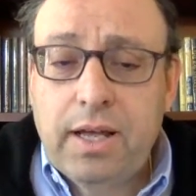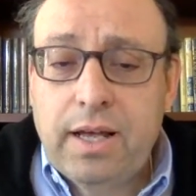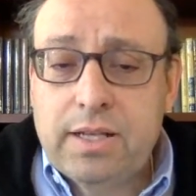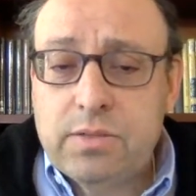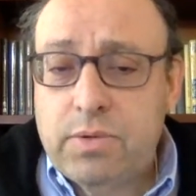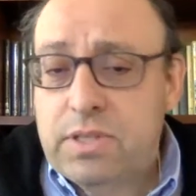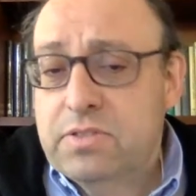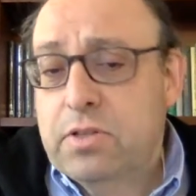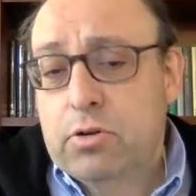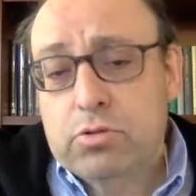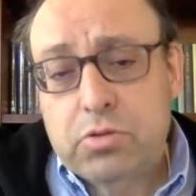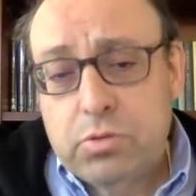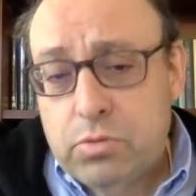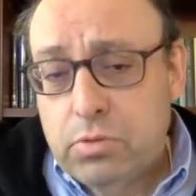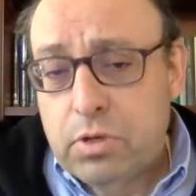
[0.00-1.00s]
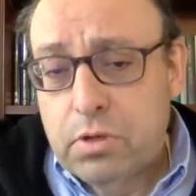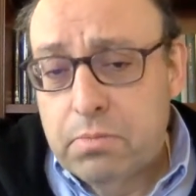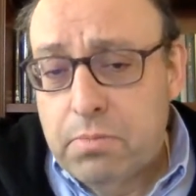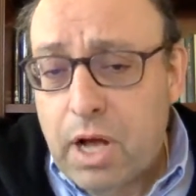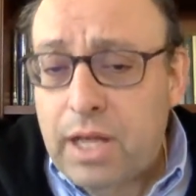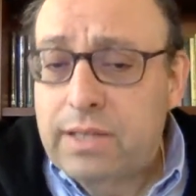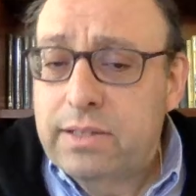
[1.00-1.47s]
as well as those who were
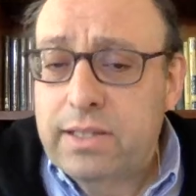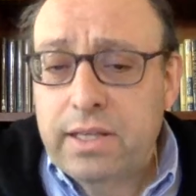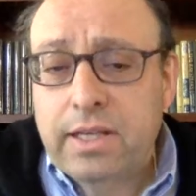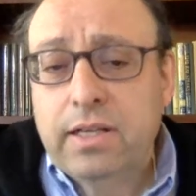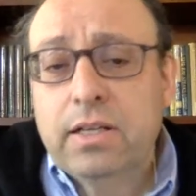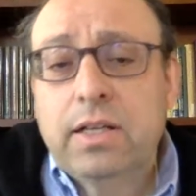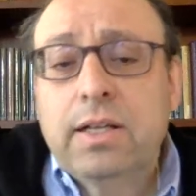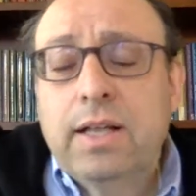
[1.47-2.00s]
mildly ill.